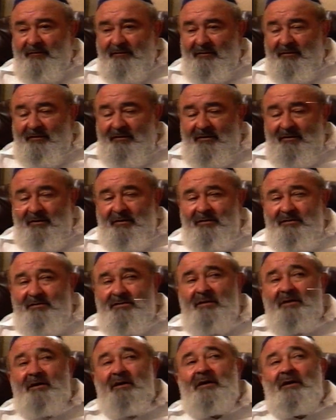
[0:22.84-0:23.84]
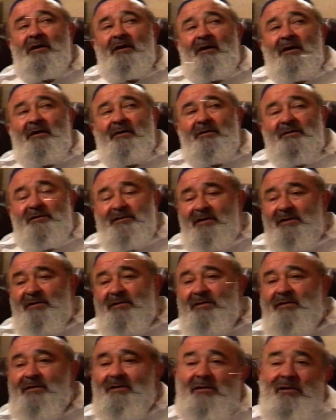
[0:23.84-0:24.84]
years, and the 6th
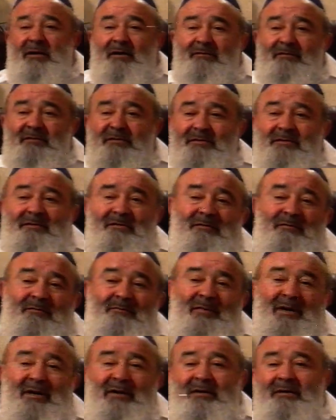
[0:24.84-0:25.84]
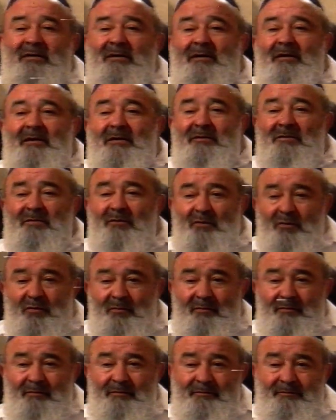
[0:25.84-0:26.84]
year I was back at home.
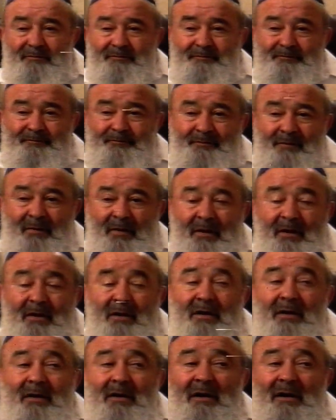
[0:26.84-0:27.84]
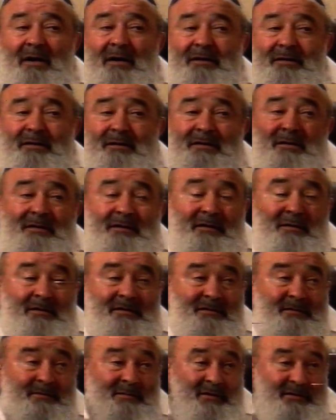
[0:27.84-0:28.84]
I did that. As
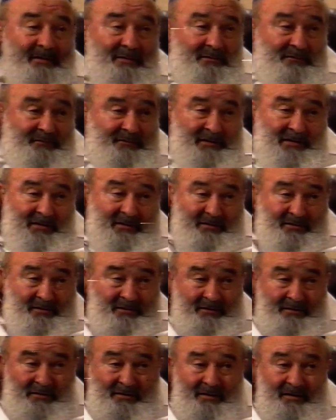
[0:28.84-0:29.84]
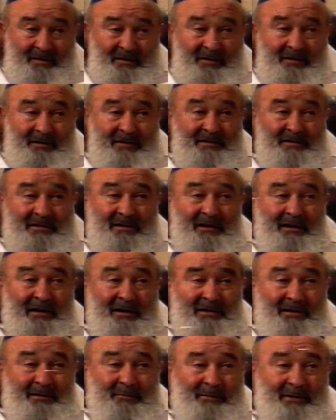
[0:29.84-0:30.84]
a matter of fact,
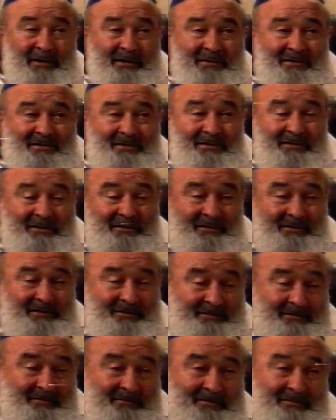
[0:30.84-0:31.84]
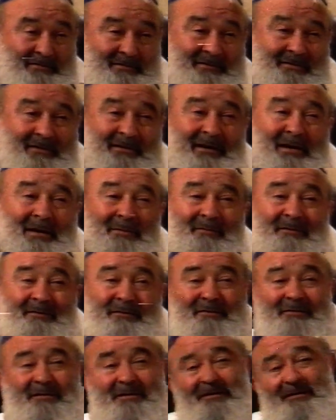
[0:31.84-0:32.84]
Szilágyi Bácsi, the name
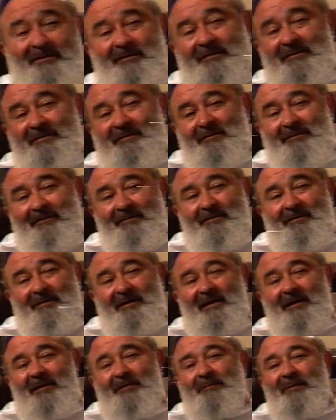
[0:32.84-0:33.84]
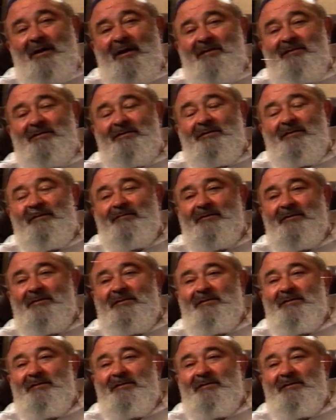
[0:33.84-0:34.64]
of the headmaster was